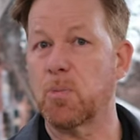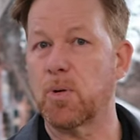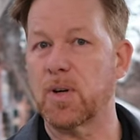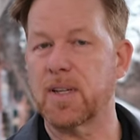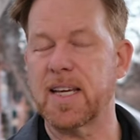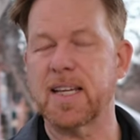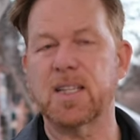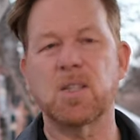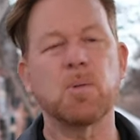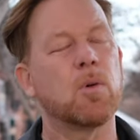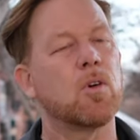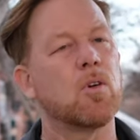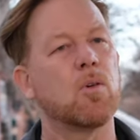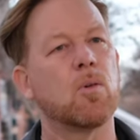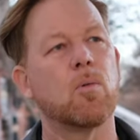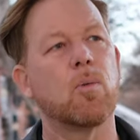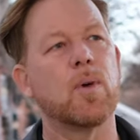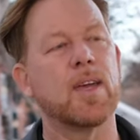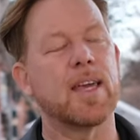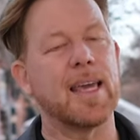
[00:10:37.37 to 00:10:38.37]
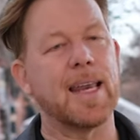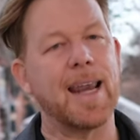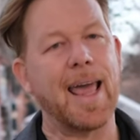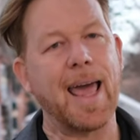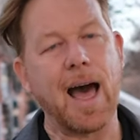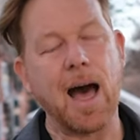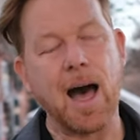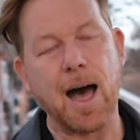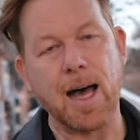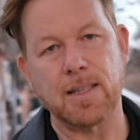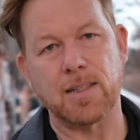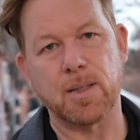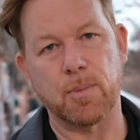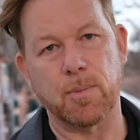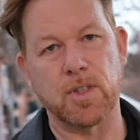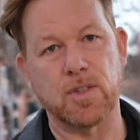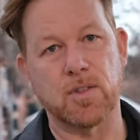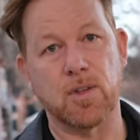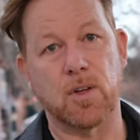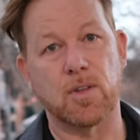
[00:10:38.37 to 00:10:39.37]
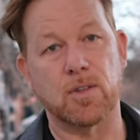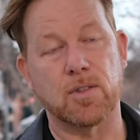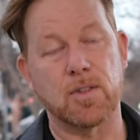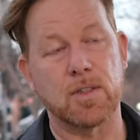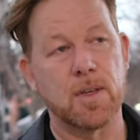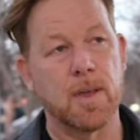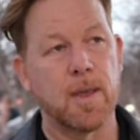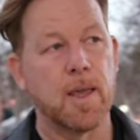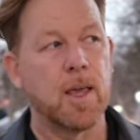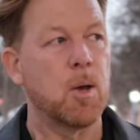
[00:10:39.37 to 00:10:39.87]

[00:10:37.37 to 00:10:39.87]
predictable, we get awesome results.